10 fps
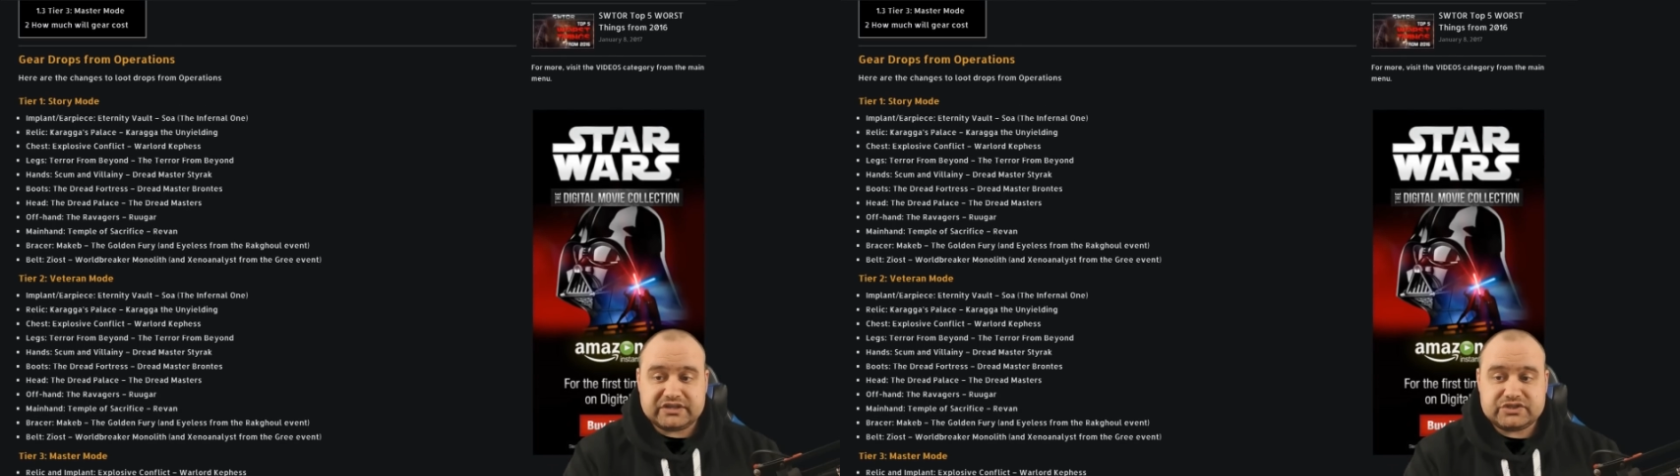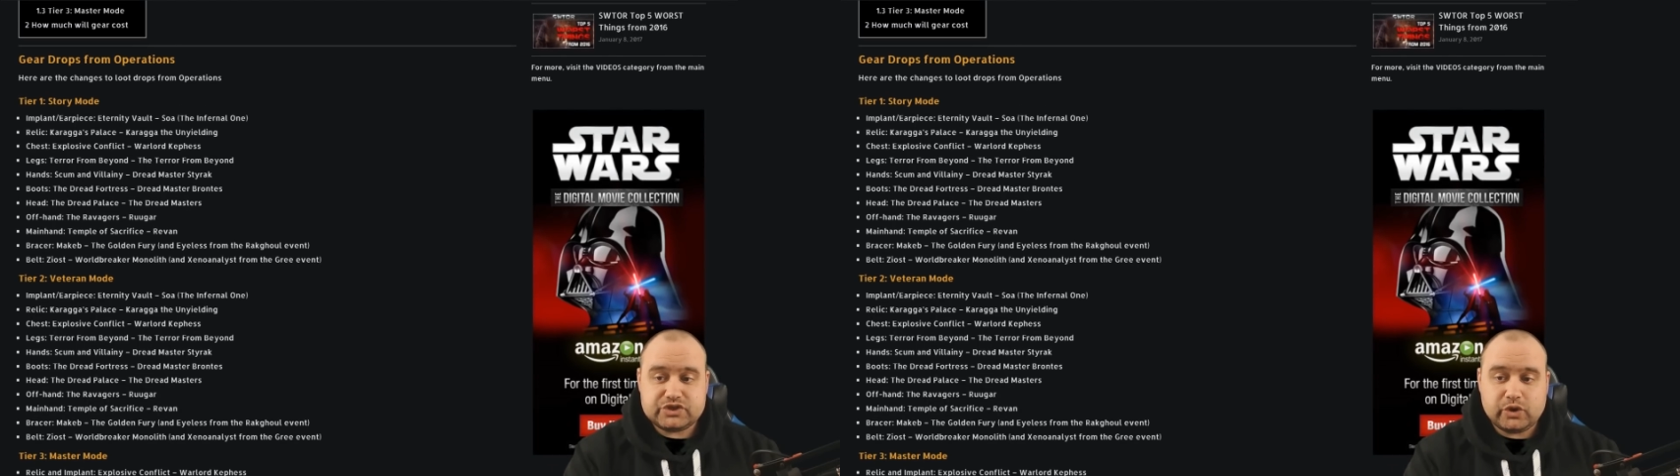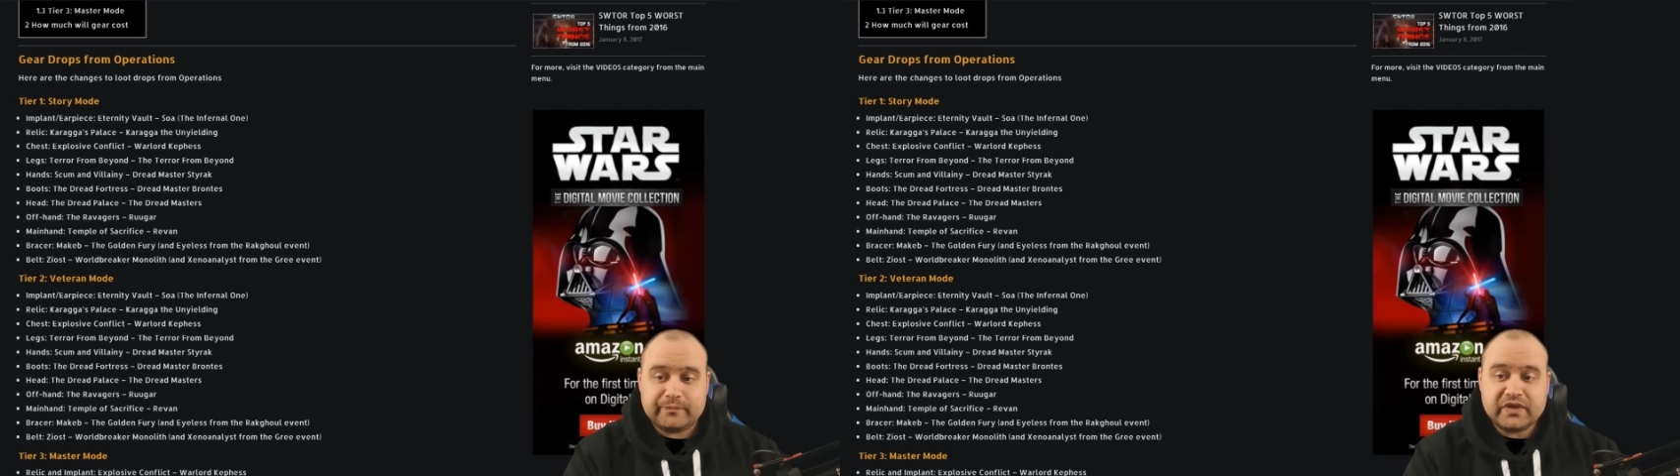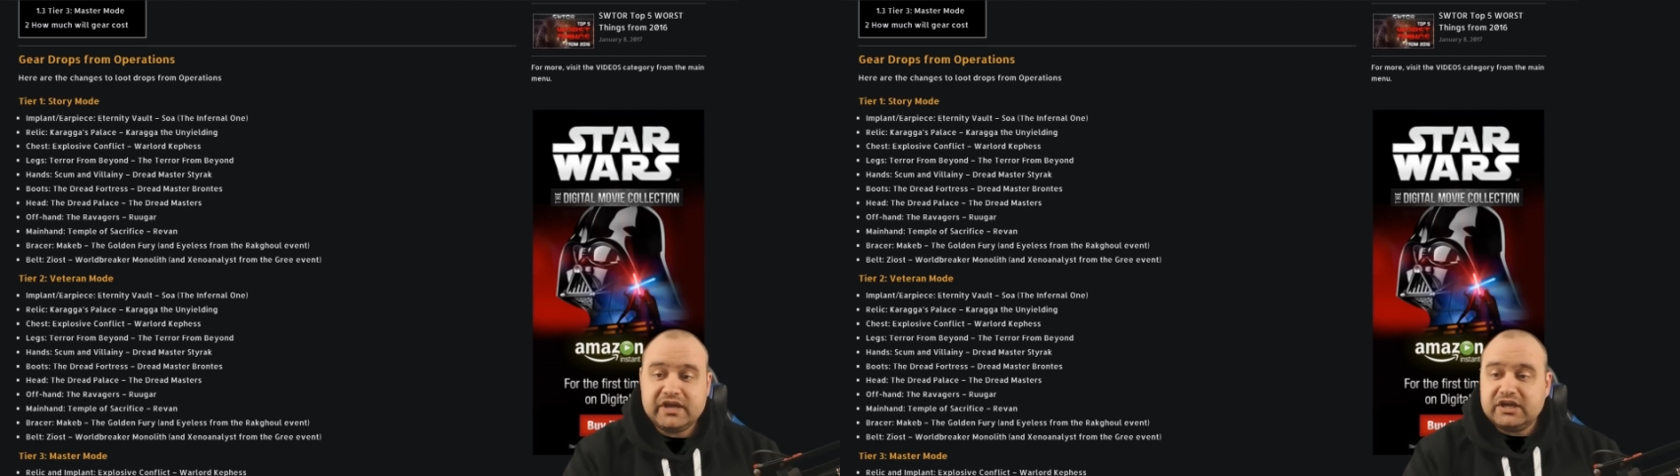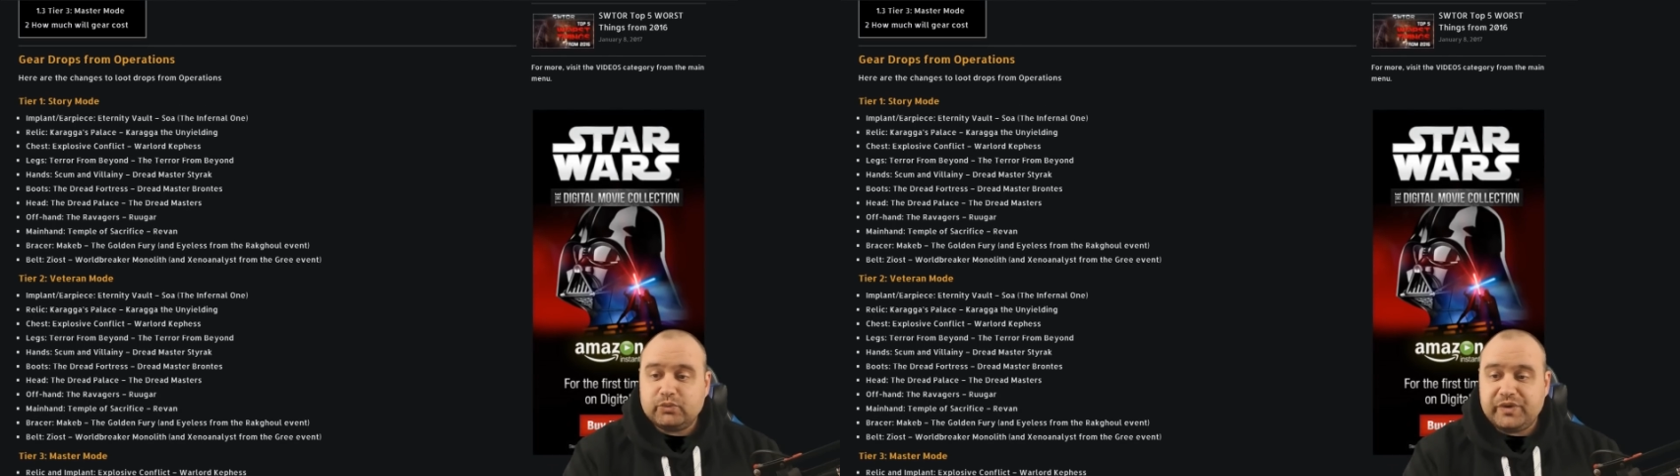So
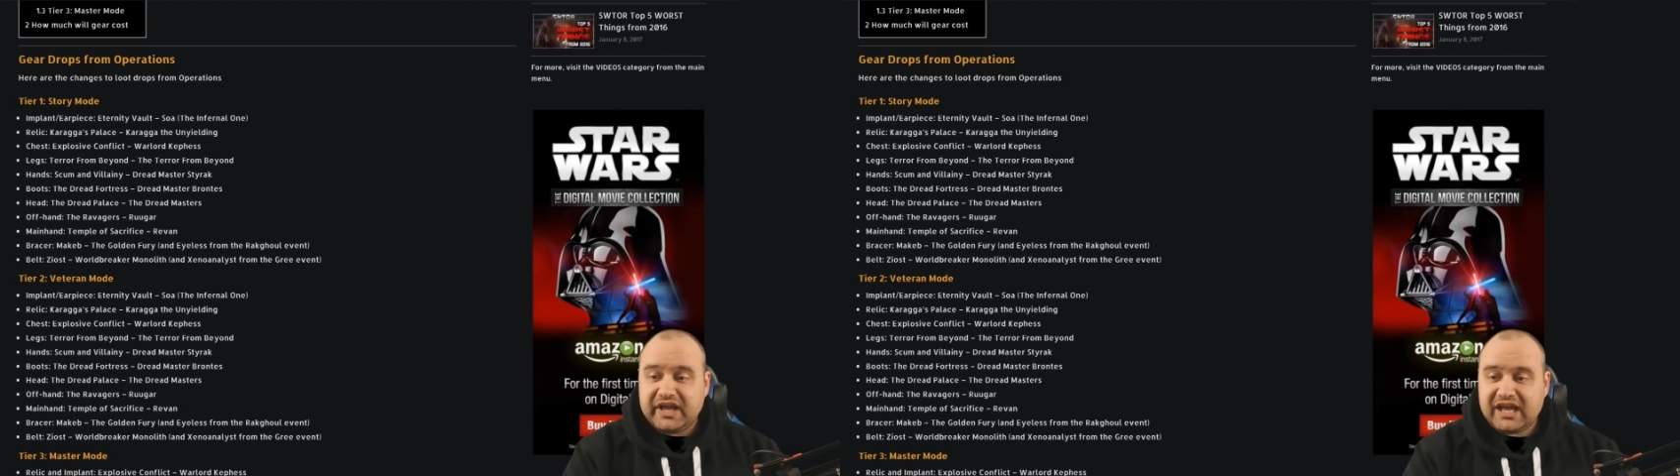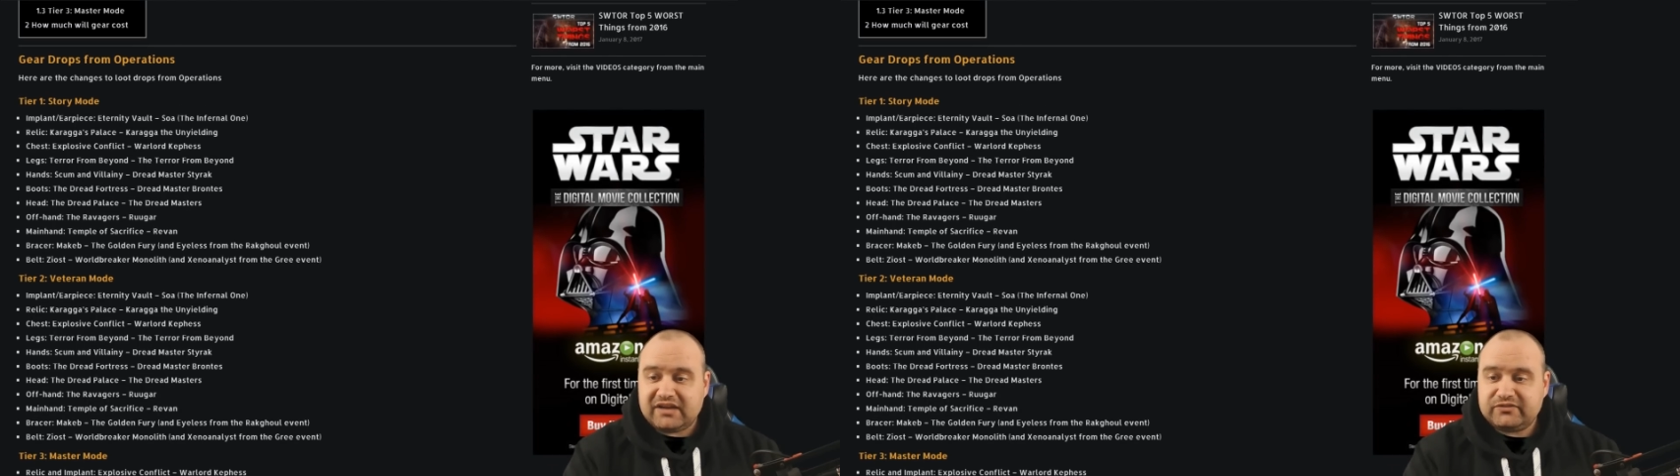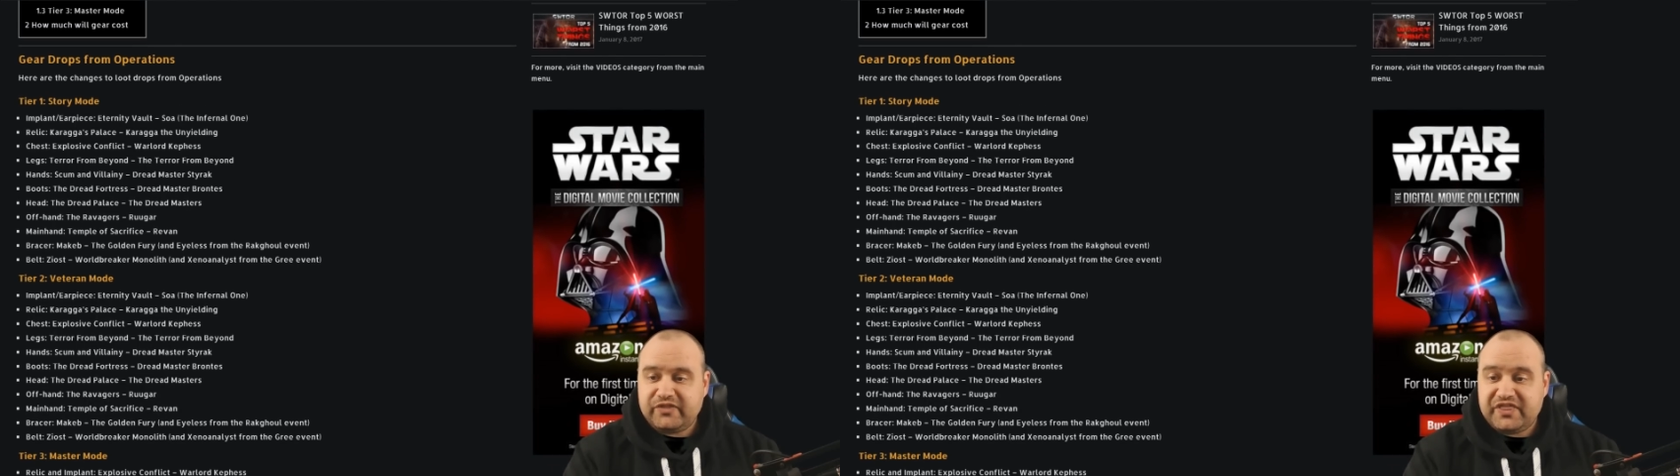we have